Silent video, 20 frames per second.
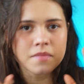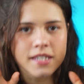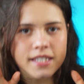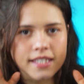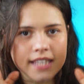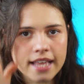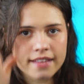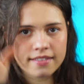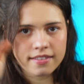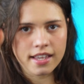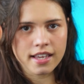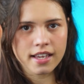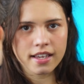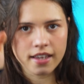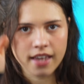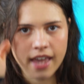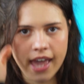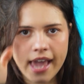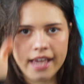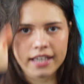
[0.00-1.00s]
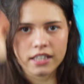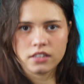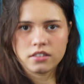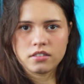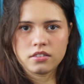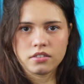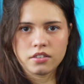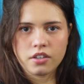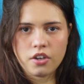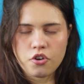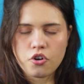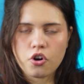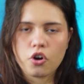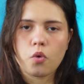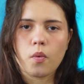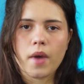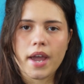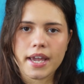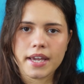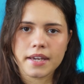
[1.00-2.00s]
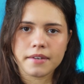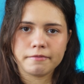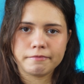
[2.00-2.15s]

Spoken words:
sending hate your way.